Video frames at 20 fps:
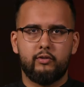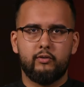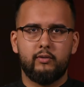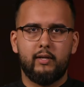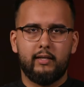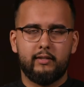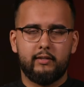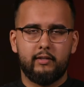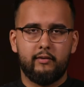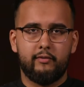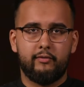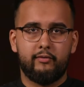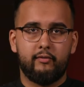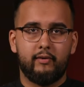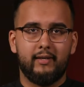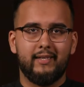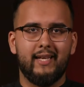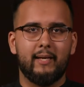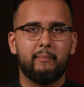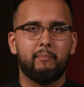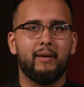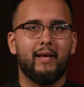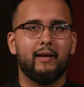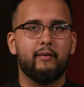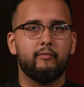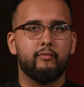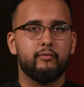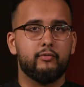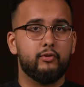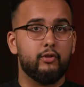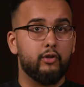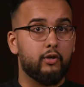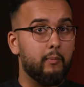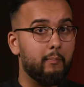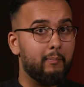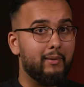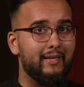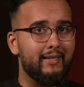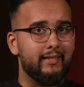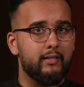to like the three day plan to
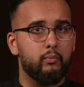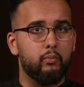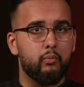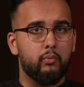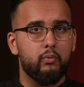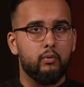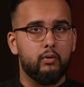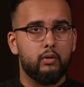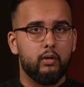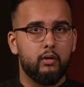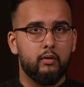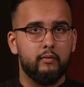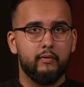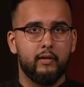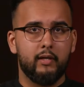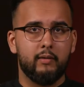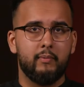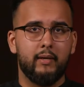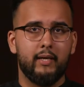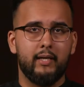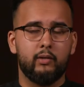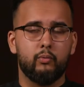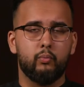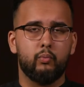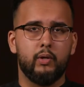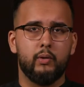complete the walk of Arbain,